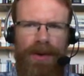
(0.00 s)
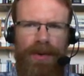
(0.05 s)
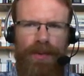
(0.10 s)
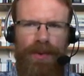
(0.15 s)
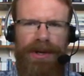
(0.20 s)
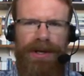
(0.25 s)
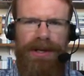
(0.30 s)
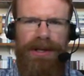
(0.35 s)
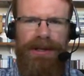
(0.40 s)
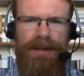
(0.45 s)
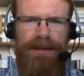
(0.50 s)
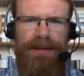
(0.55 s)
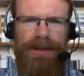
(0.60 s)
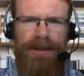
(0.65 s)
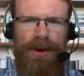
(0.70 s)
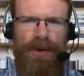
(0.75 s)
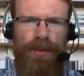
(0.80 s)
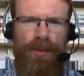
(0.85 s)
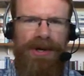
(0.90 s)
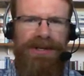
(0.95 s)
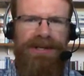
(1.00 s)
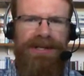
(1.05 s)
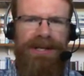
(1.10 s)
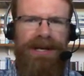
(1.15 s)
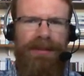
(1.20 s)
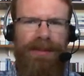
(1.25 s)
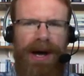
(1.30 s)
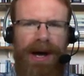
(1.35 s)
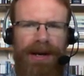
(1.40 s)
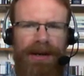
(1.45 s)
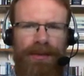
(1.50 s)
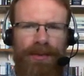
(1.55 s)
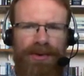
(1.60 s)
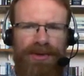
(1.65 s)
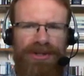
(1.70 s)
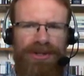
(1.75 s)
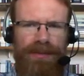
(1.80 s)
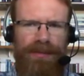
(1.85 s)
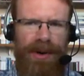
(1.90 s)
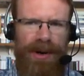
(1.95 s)
We know what schemata we're
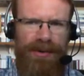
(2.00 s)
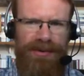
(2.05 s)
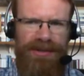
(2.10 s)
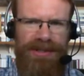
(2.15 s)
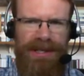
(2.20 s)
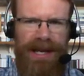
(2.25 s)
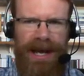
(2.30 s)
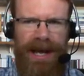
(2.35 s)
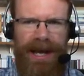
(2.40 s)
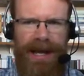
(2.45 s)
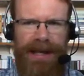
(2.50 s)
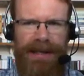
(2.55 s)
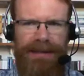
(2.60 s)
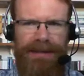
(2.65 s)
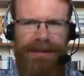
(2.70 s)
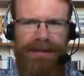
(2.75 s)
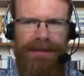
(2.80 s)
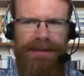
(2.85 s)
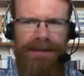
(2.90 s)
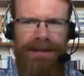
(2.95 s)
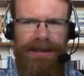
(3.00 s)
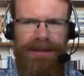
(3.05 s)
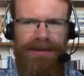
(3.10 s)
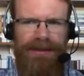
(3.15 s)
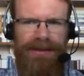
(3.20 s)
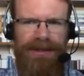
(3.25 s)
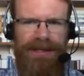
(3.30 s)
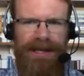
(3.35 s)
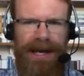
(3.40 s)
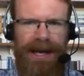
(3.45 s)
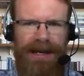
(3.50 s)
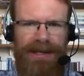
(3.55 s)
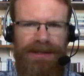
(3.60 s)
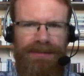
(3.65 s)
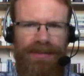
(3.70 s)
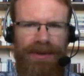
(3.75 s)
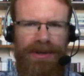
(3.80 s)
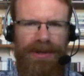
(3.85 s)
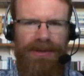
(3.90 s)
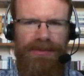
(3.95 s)
supposed to add into the
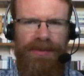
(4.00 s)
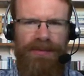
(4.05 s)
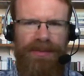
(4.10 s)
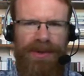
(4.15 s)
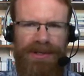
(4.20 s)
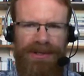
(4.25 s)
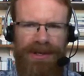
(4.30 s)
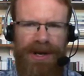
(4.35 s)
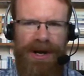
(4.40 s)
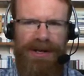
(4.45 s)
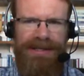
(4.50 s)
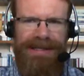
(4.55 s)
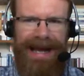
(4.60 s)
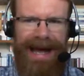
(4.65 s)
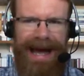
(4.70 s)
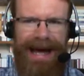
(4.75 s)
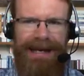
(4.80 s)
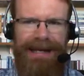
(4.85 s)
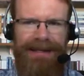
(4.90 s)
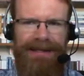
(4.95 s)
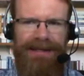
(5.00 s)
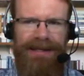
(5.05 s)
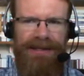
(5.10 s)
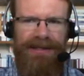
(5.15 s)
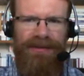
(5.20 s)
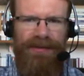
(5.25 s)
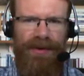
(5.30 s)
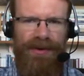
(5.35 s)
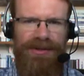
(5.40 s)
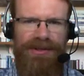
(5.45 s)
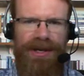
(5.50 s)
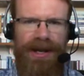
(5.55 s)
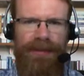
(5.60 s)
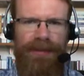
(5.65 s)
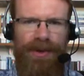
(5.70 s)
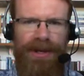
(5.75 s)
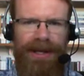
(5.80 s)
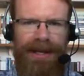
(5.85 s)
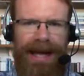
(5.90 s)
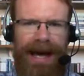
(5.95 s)
text because we've been taught to add it since the first
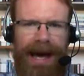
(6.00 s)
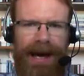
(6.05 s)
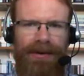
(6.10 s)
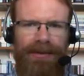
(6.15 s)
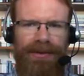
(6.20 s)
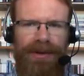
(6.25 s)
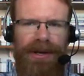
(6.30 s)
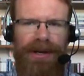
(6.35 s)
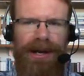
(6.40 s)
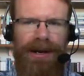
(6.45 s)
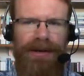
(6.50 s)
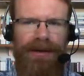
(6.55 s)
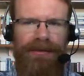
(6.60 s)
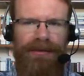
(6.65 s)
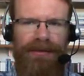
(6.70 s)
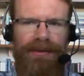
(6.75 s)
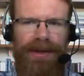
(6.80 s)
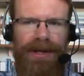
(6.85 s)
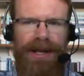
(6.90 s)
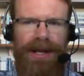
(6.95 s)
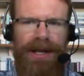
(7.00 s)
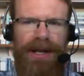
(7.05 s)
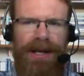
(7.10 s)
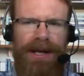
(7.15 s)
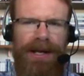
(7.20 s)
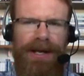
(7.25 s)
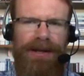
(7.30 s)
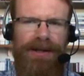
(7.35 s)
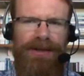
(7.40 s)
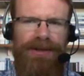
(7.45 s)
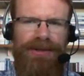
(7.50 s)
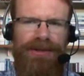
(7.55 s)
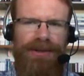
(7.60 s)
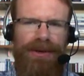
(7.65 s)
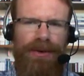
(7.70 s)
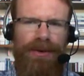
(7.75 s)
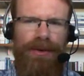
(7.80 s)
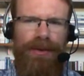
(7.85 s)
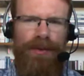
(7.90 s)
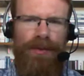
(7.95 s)
time we encountered the narrative.
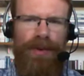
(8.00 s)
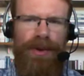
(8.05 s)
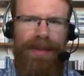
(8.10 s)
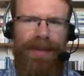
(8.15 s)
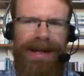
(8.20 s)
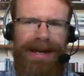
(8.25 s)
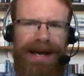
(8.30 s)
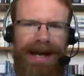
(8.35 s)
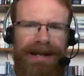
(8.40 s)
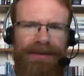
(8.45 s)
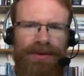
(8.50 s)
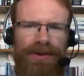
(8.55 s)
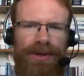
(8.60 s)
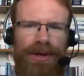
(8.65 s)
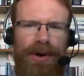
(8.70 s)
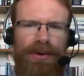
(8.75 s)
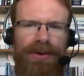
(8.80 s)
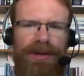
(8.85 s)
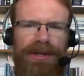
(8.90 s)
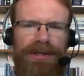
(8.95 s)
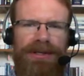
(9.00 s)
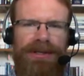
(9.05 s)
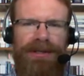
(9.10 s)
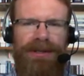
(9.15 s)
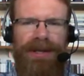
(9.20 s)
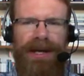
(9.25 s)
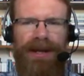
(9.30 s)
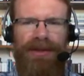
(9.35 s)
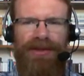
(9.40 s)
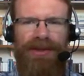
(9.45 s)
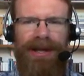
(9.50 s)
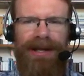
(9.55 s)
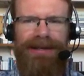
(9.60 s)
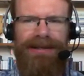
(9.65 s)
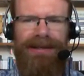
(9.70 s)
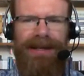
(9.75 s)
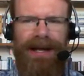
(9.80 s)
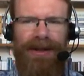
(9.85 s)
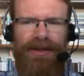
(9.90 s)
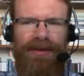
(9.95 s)
So we may not even notice that
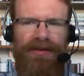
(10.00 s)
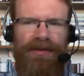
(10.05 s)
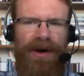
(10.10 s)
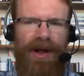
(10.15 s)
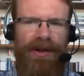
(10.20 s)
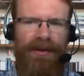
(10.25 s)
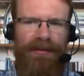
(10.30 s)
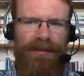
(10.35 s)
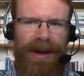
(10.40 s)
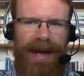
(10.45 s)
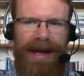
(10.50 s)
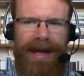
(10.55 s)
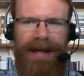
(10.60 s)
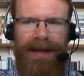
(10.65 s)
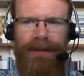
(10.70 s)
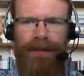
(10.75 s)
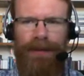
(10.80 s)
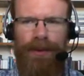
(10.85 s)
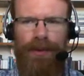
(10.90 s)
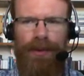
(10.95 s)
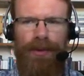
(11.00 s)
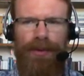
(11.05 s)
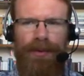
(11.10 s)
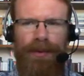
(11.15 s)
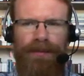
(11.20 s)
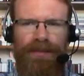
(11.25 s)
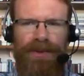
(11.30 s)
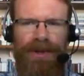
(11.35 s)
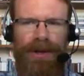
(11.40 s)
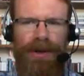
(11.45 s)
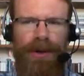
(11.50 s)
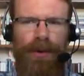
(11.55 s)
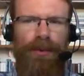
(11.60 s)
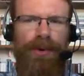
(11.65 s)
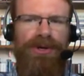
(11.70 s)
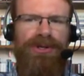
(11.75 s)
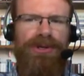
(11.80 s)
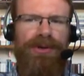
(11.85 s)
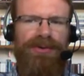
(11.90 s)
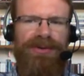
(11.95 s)
things like the fall of man or the
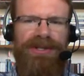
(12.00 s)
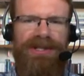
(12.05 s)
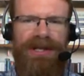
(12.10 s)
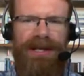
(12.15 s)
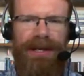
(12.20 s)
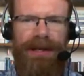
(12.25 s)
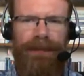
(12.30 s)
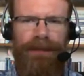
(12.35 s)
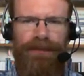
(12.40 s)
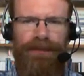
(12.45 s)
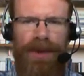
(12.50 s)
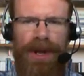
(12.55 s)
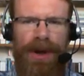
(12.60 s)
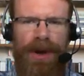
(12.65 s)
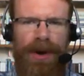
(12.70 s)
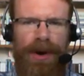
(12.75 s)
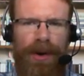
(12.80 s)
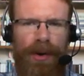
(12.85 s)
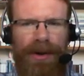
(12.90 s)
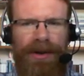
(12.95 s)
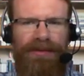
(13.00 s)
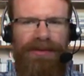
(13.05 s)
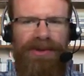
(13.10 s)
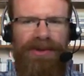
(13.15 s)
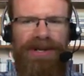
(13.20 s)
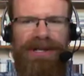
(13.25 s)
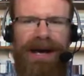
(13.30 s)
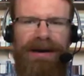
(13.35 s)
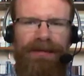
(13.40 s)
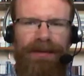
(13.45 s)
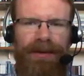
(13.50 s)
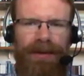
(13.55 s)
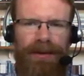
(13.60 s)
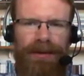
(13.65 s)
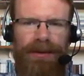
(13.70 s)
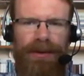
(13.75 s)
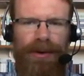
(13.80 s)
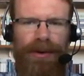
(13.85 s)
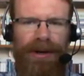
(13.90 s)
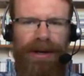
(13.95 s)
original sin or even the
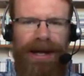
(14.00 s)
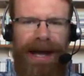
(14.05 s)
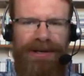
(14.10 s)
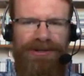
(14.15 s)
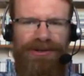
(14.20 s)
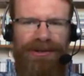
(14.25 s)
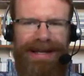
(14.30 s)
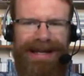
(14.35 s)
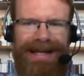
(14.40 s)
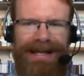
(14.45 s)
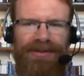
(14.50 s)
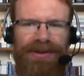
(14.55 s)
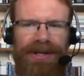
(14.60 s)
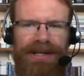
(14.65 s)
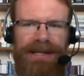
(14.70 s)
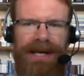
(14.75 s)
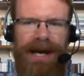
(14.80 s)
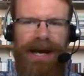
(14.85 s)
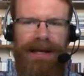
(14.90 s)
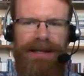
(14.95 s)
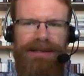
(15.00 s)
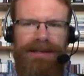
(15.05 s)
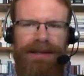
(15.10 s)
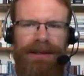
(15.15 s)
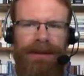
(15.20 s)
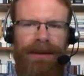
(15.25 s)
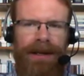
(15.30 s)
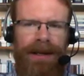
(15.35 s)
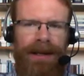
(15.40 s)
devil are actually in the text.